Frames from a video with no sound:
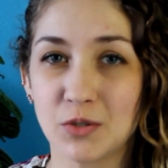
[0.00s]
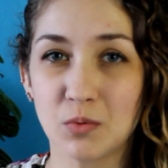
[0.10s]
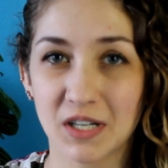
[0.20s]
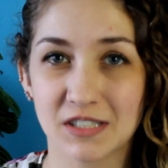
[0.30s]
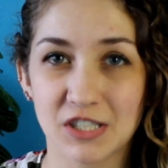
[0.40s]
you
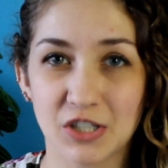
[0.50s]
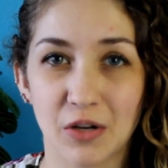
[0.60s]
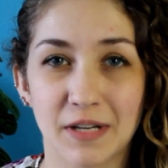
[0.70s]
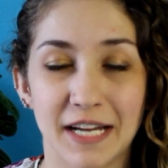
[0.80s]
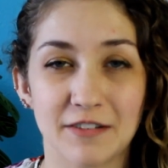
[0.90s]
want to
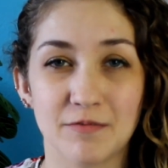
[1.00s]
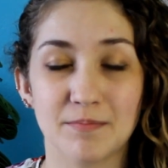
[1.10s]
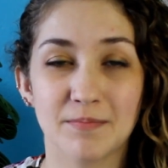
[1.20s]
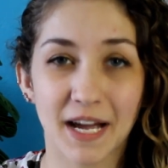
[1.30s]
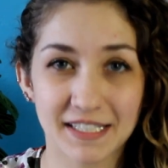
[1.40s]
know kind
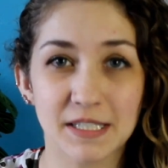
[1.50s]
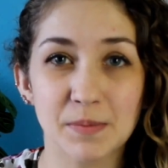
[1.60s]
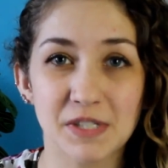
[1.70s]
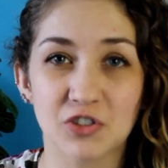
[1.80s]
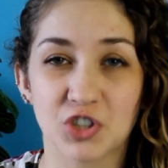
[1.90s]
of my
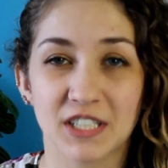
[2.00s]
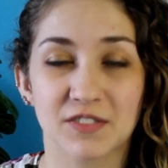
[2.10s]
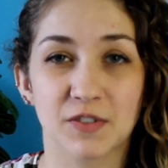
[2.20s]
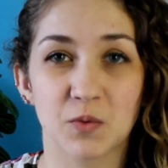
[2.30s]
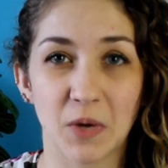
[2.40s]
tips and
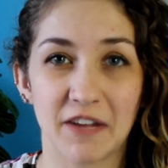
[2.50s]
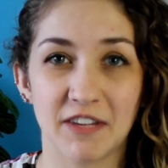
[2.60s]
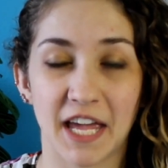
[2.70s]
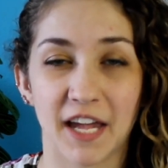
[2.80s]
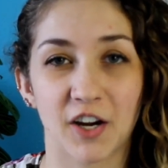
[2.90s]
tricks for
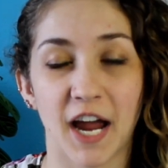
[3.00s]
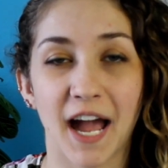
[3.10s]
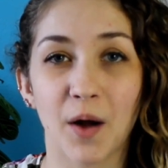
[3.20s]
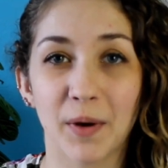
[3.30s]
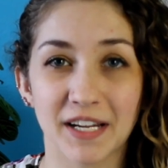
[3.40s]
wavy hair,
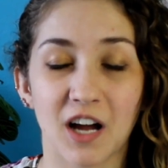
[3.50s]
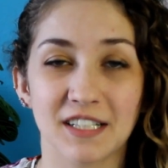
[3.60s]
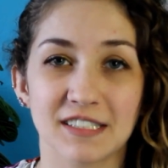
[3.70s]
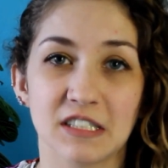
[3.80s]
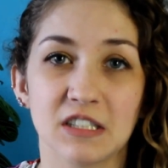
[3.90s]
how I
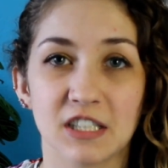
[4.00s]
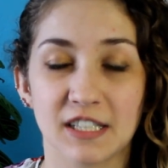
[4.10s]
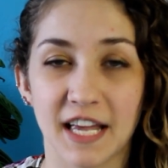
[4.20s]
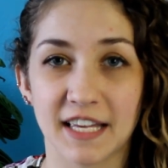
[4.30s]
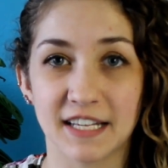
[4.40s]
got it to
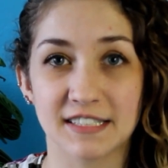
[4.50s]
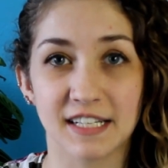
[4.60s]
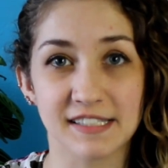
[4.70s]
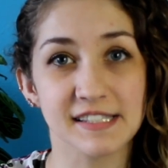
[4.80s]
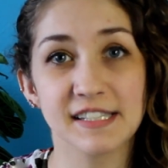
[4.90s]
look like it
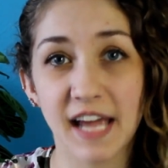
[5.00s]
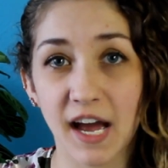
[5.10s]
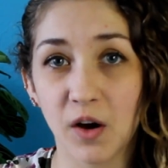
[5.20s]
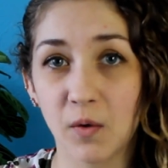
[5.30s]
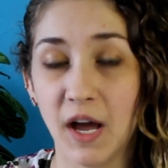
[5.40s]
does
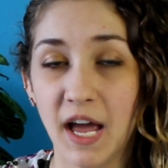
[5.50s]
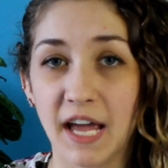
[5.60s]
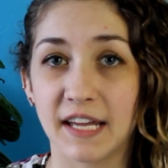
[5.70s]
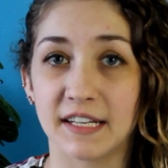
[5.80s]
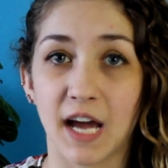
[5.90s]
now,
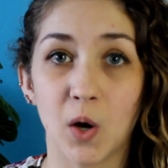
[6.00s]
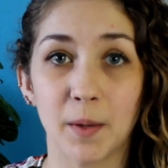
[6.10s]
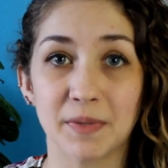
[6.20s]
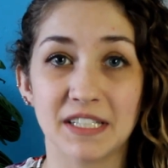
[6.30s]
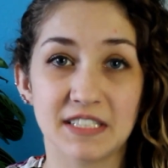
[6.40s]
and
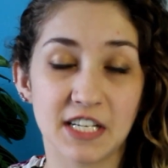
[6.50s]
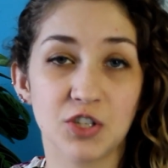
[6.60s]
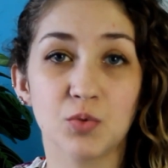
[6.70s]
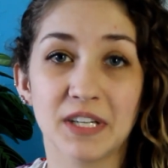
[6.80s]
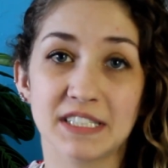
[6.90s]
how I'm
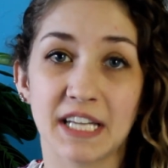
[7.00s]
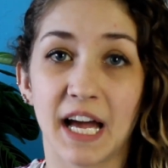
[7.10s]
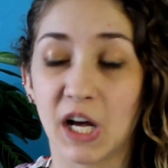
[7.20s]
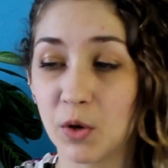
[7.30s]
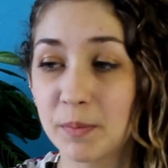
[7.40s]
continuing to
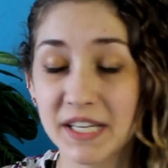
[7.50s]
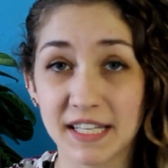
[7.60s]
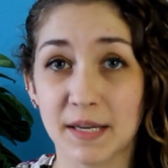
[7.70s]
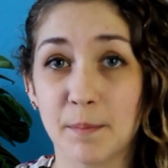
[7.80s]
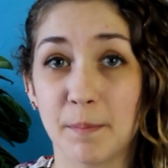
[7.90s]
help
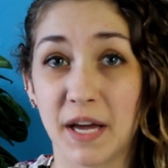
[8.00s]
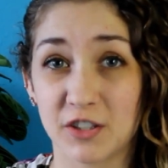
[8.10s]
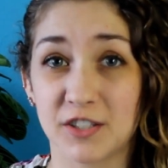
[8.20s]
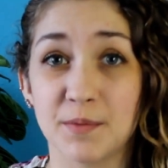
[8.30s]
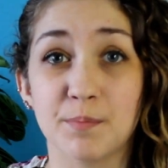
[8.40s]
it get
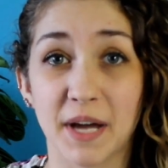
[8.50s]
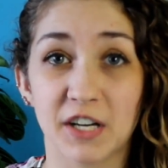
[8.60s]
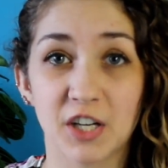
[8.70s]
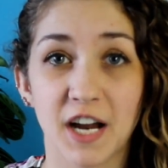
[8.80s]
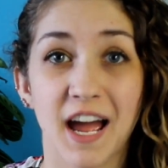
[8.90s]
better and
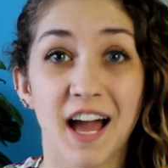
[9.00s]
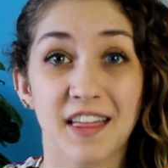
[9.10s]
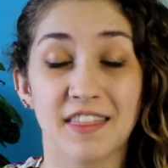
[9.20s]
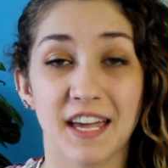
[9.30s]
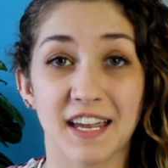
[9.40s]
better,
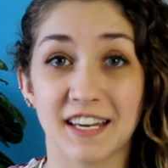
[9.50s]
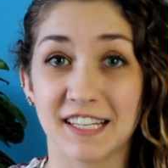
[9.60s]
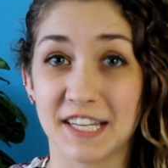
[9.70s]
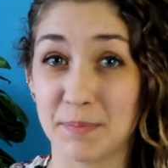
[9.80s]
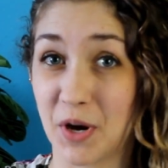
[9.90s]

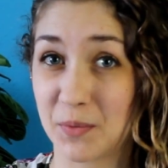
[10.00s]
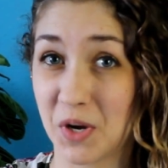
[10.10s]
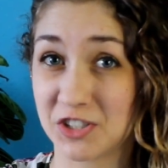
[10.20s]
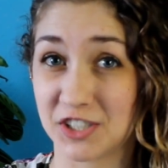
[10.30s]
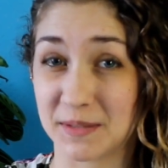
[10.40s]
then keep on
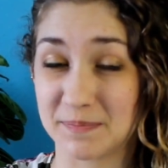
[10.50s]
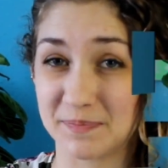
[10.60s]
watching.